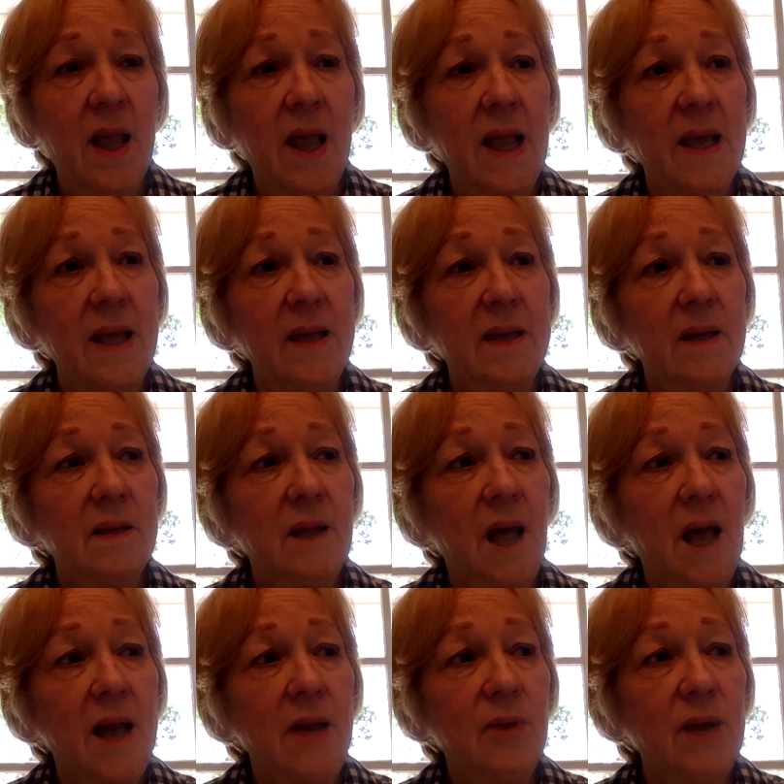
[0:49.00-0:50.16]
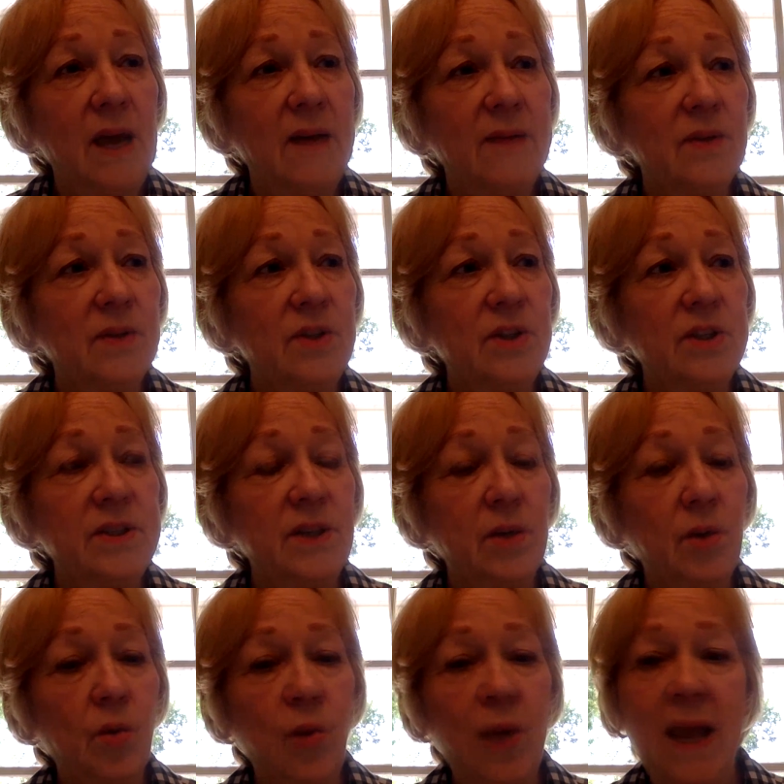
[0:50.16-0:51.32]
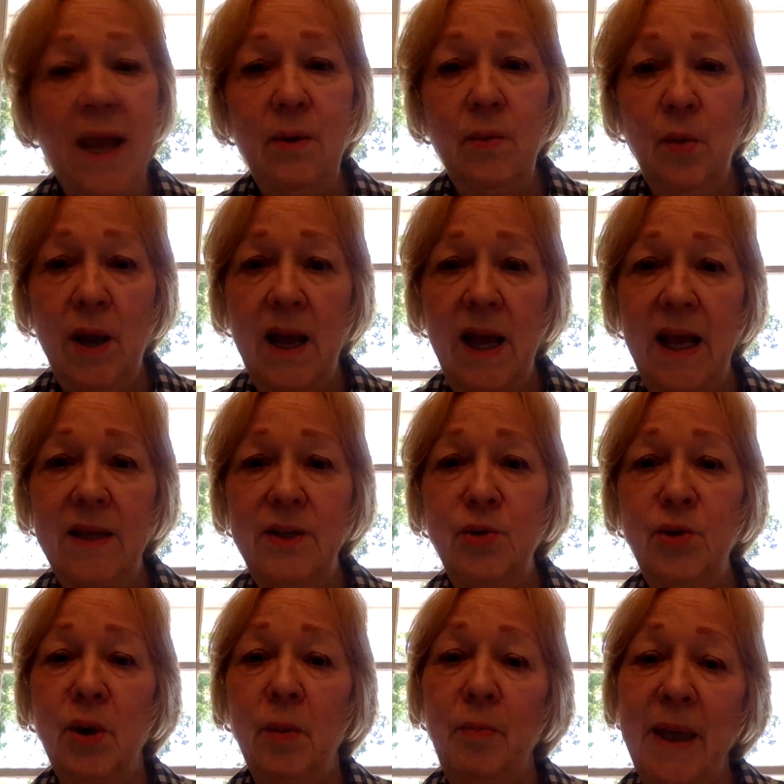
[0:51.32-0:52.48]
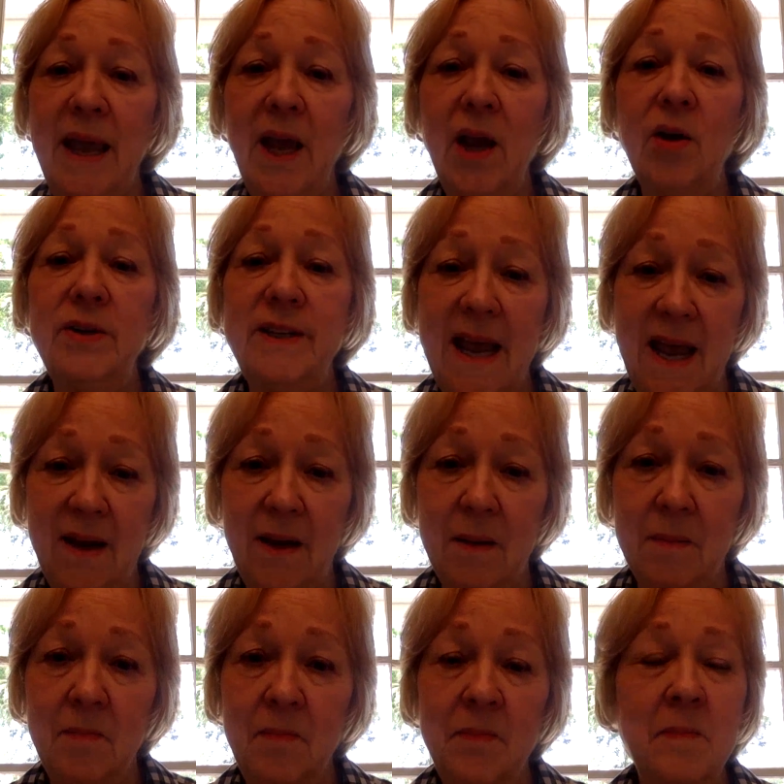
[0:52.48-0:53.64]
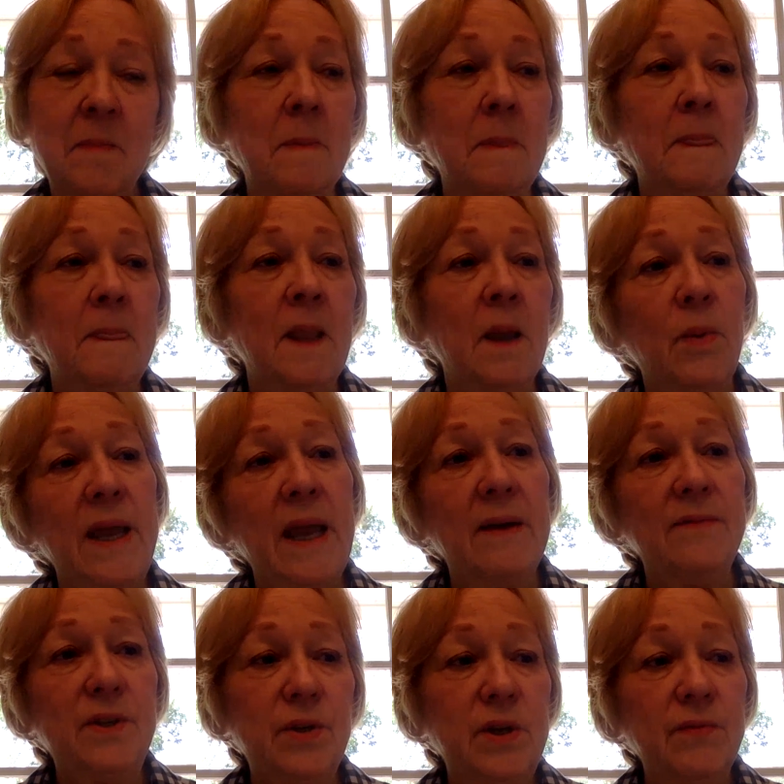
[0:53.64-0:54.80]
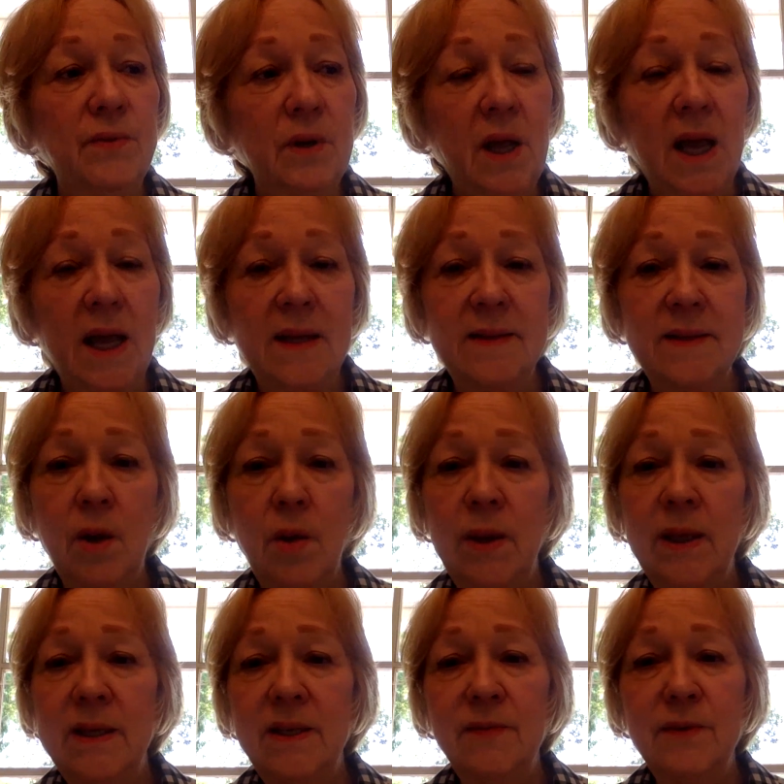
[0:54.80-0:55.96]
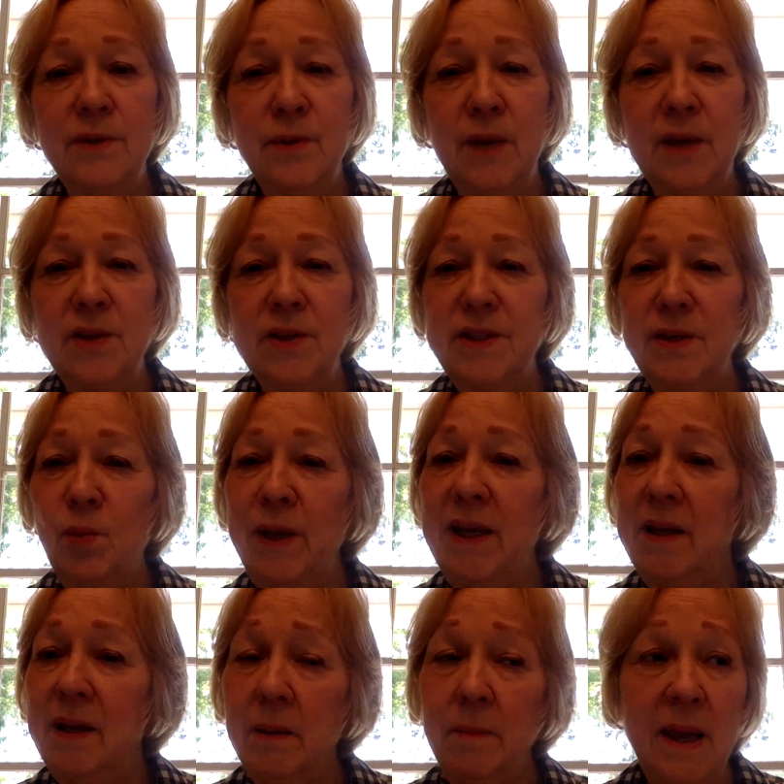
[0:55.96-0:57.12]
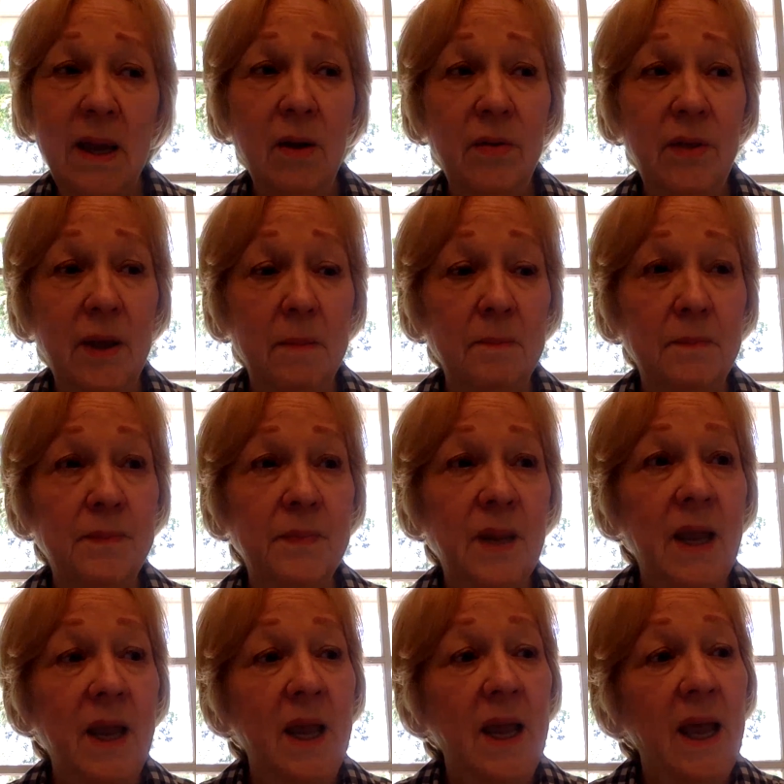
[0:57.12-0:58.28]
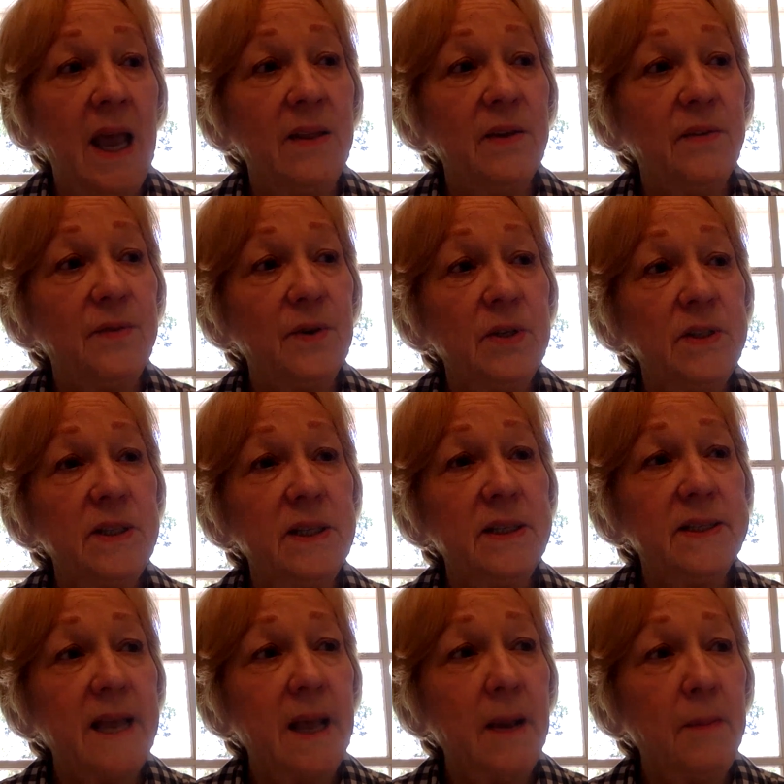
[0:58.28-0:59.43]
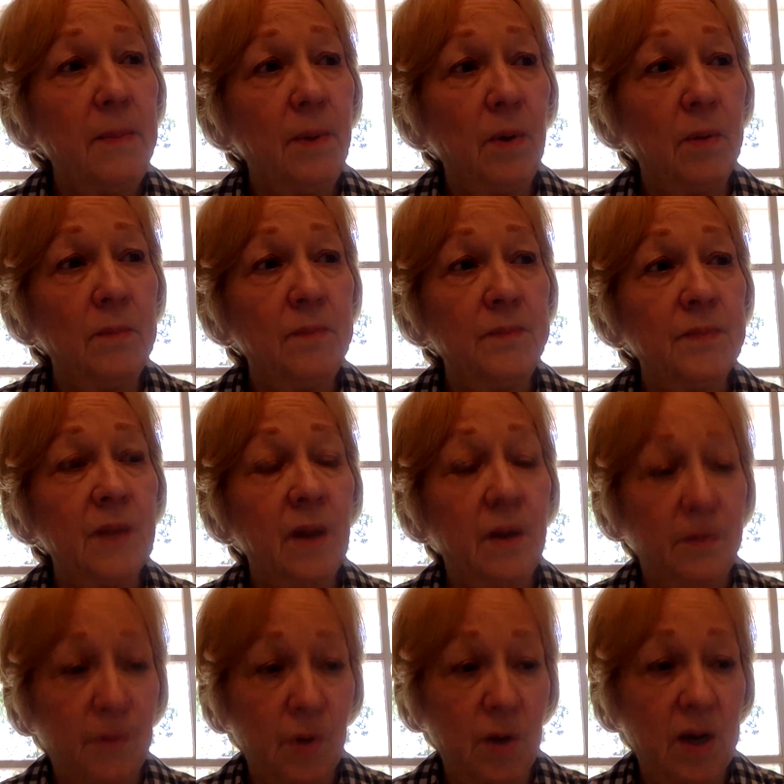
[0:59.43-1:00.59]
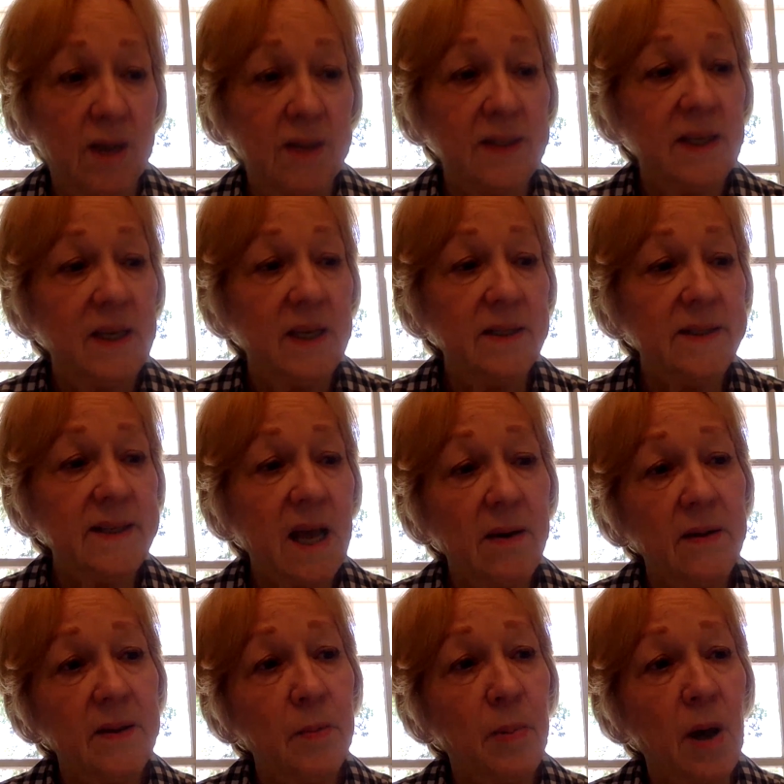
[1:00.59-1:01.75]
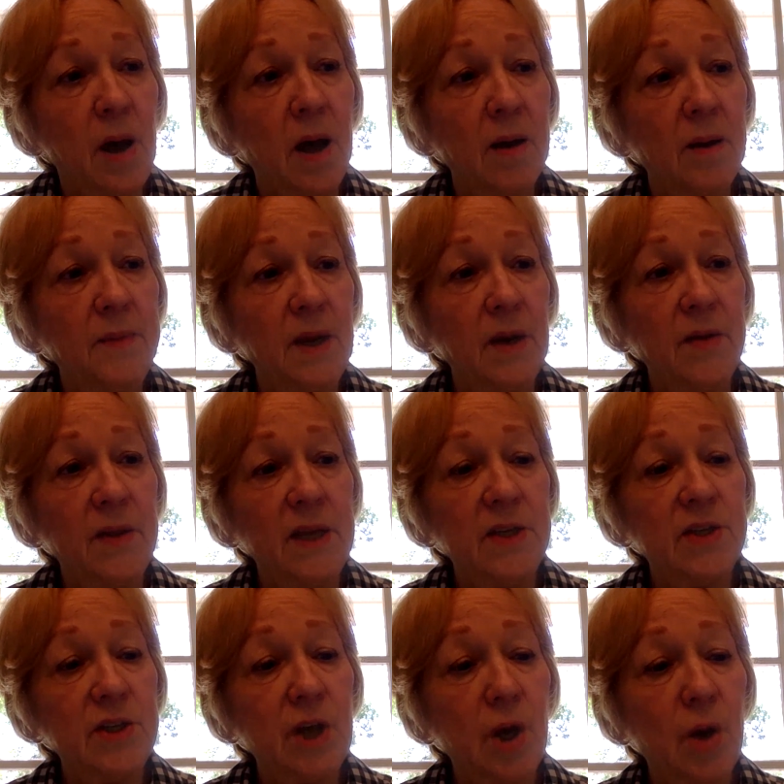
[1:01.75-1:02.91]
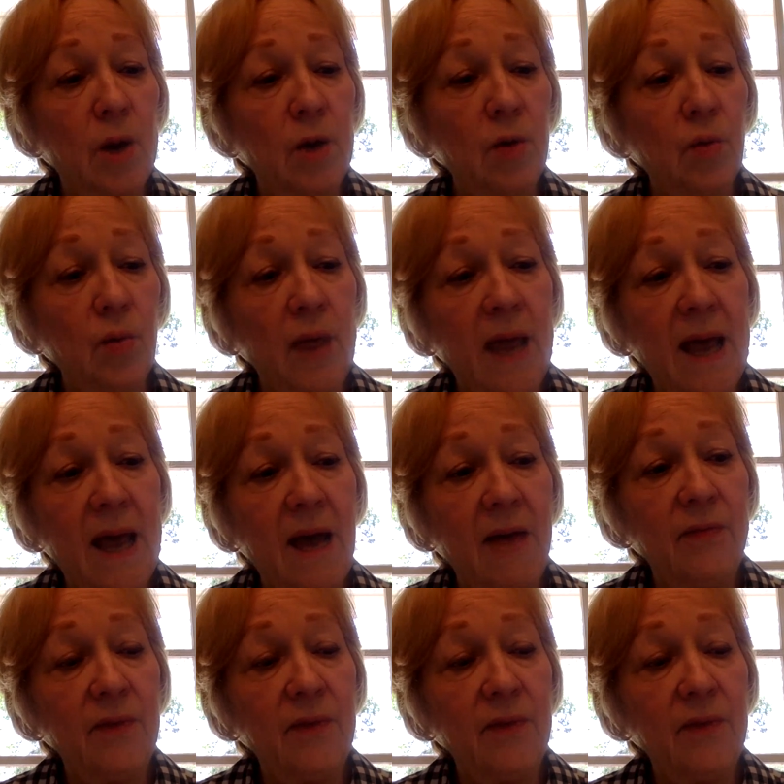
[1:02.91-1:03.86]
And line graphs are just a great way to compare data. We have two different lines going in different directions and we can compare them. And the first example for us is down at the bottom there. They show a graph